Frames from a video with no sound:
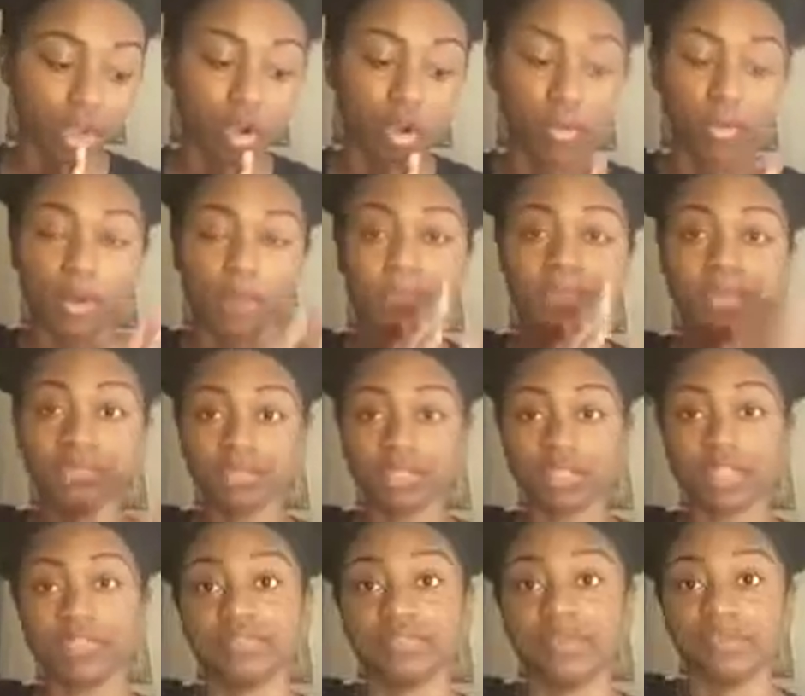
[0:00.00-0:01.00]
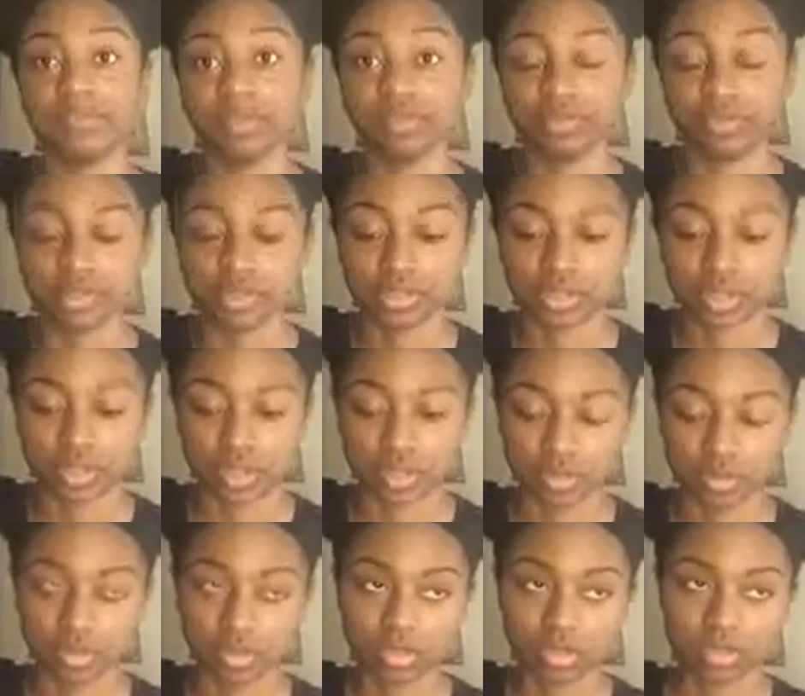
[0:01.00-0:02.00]
all my family live in a building.
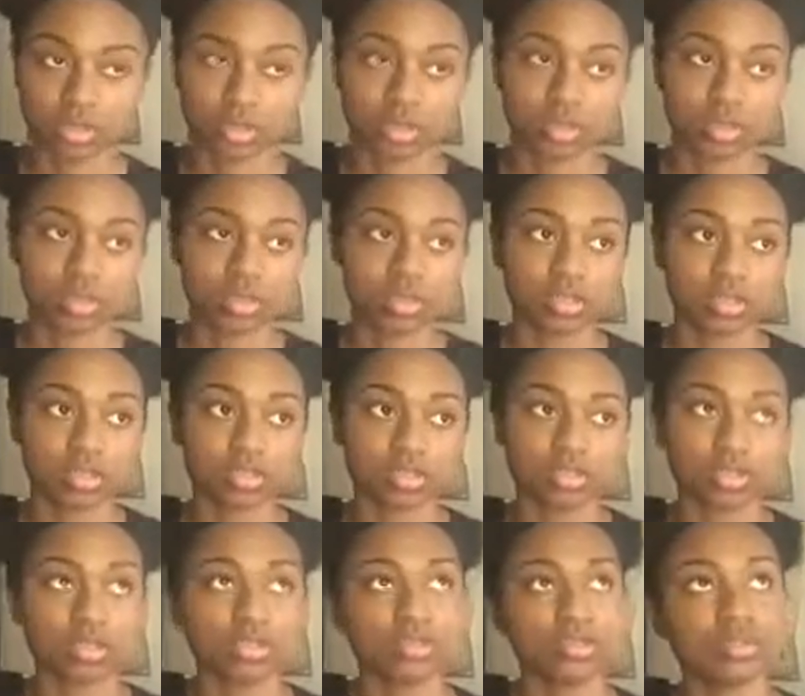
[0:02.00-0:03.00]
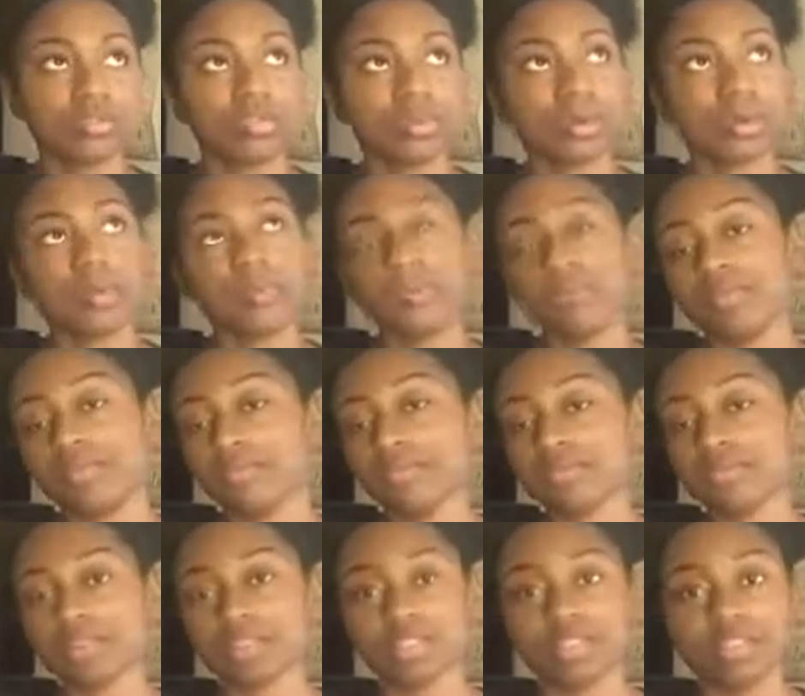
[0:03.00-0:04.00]
So, you know, when we
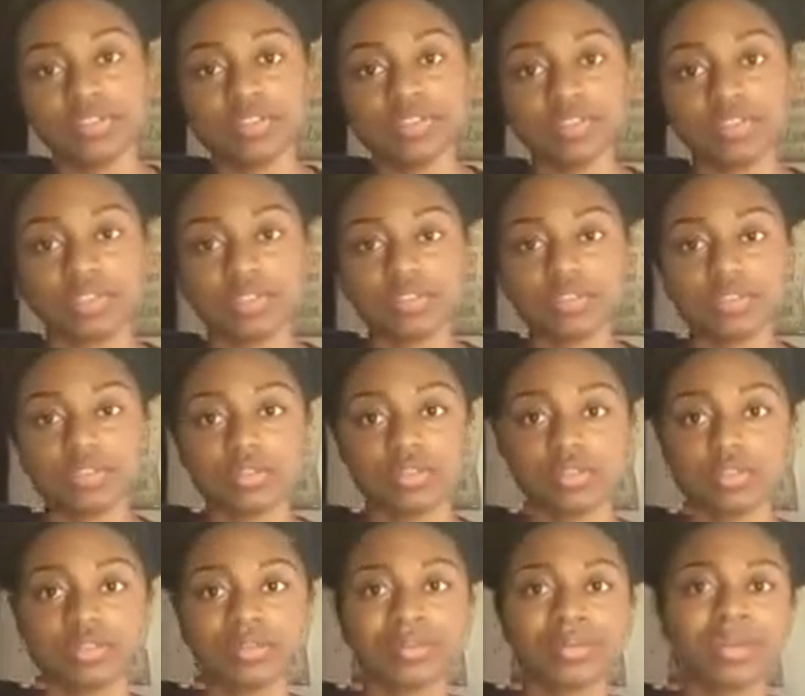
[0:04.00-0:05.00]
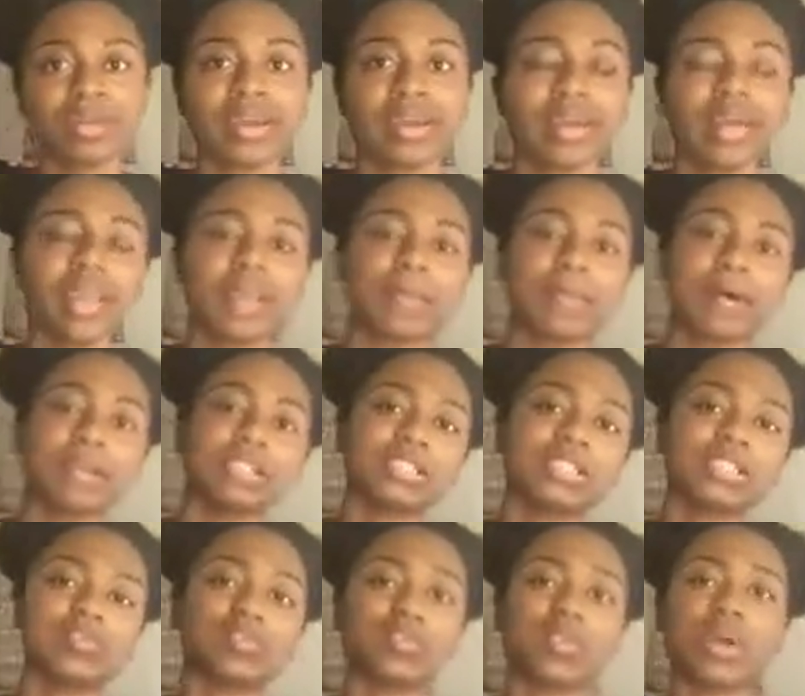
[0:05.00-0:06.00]
was leaving, everybody
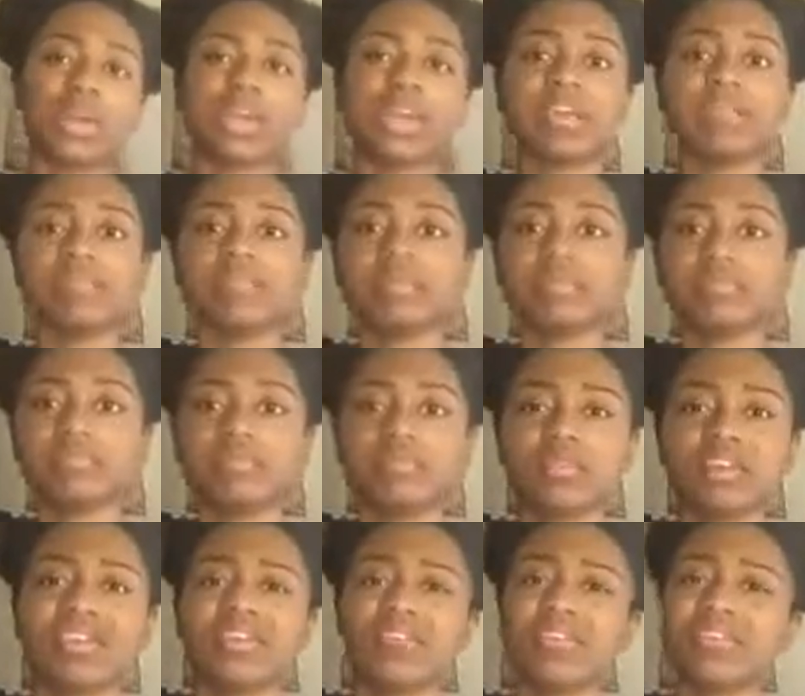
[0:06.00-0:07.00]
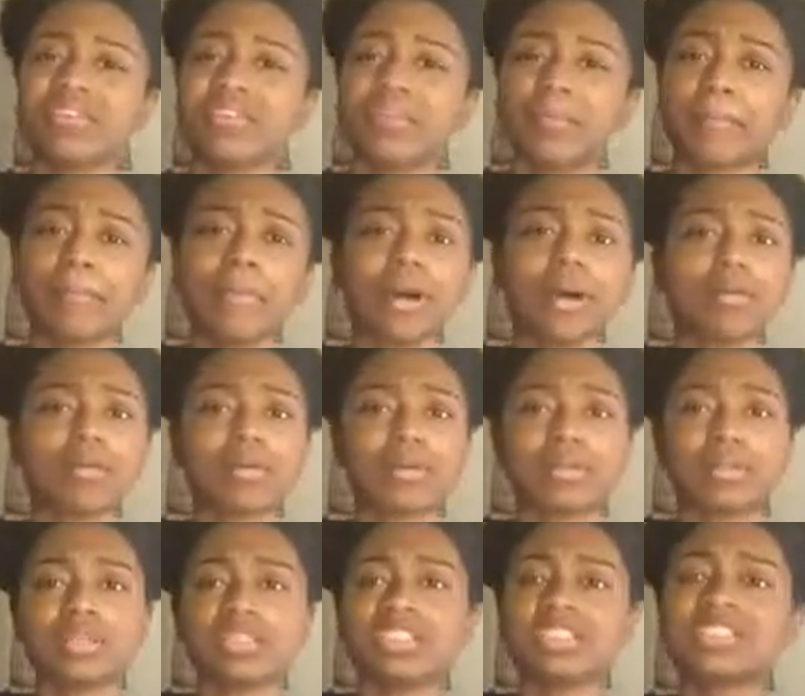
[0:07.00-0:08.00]
just waving on their
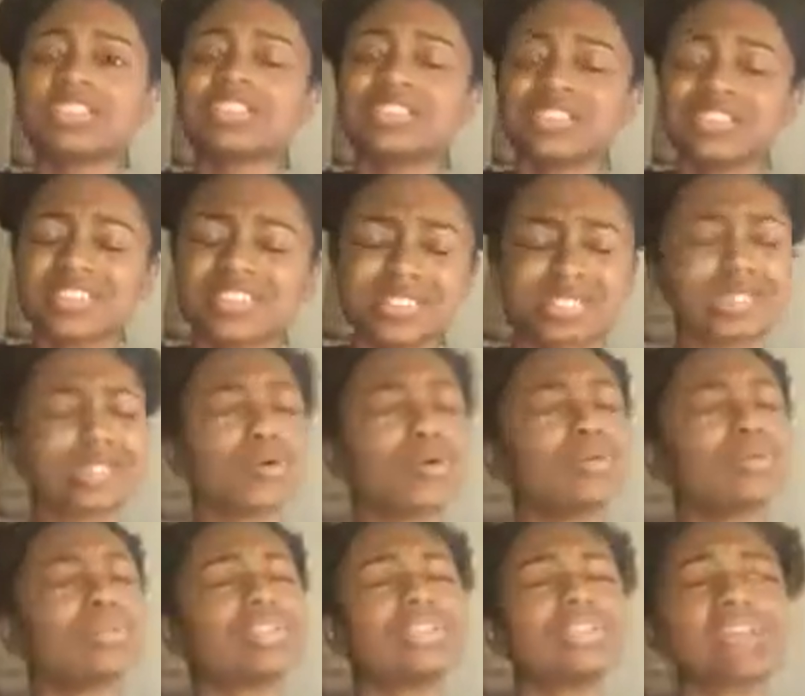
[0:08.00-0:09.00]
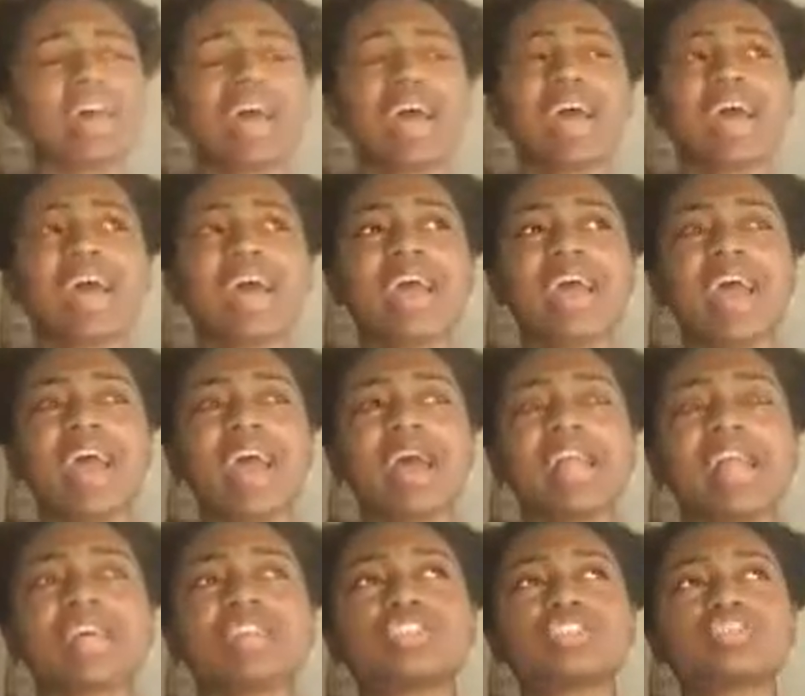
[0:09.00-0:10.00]
balcony. It just looked so sad.
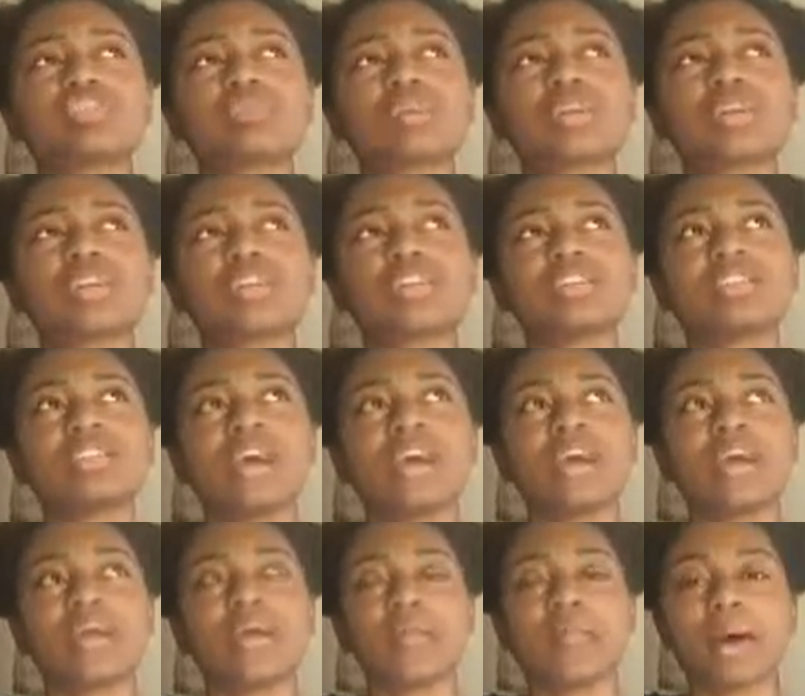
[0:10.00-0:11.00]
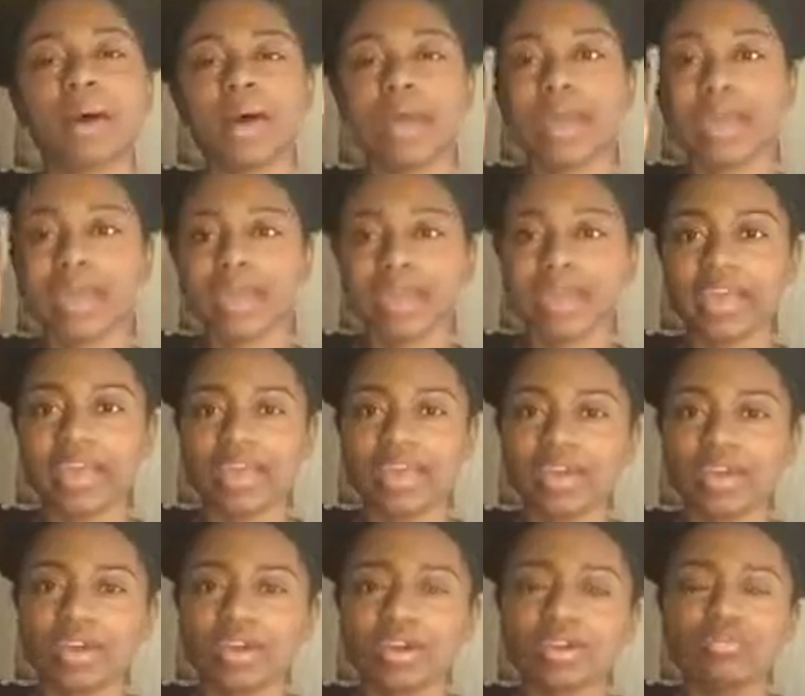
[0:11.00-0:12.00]
And I swear the day in my head,
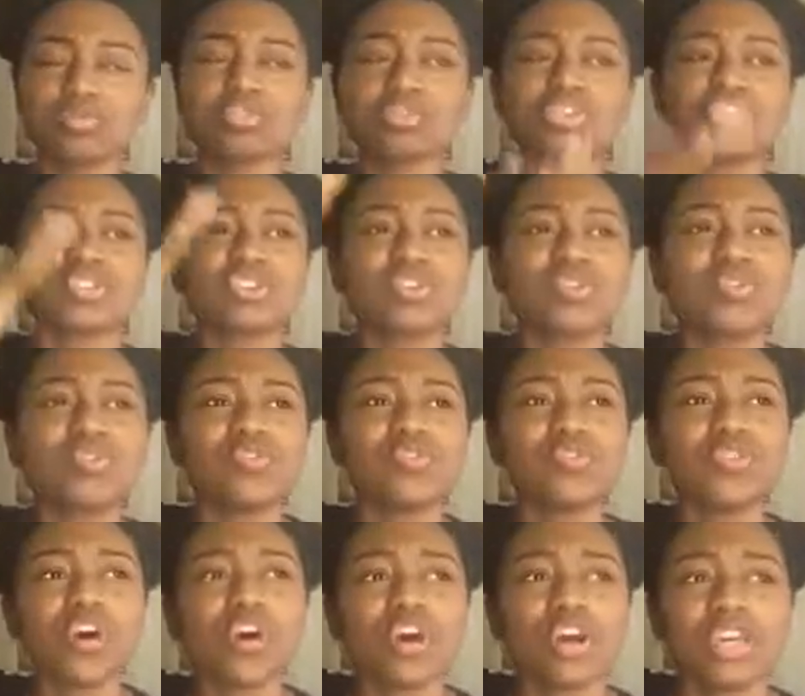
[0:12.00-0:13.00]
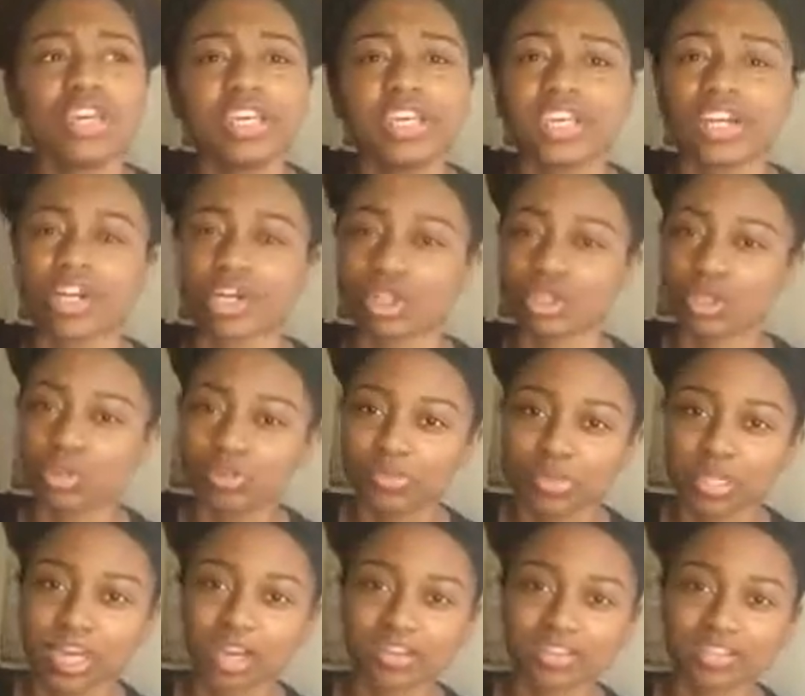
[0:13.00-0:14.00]
it was just so foggy and
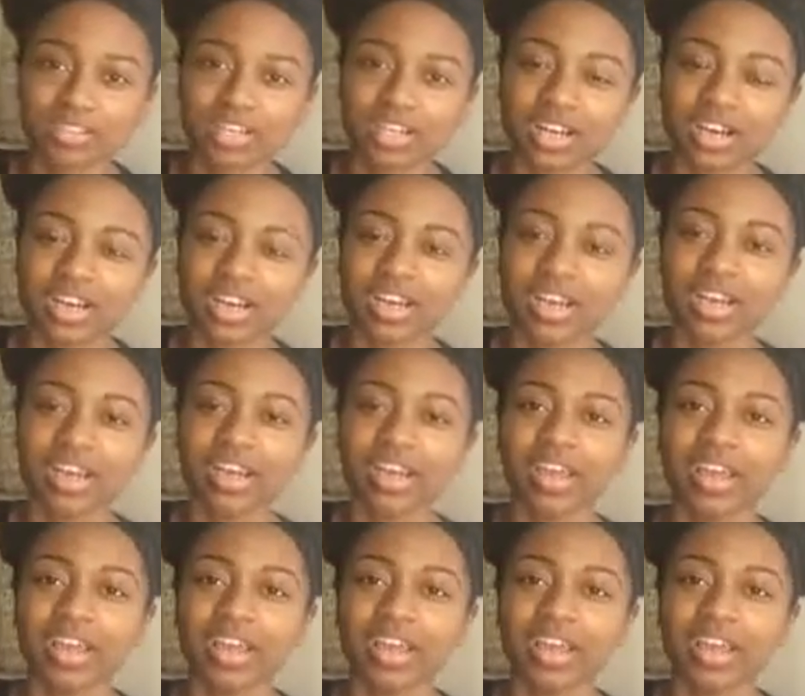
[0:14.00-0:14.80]
gloomy outside.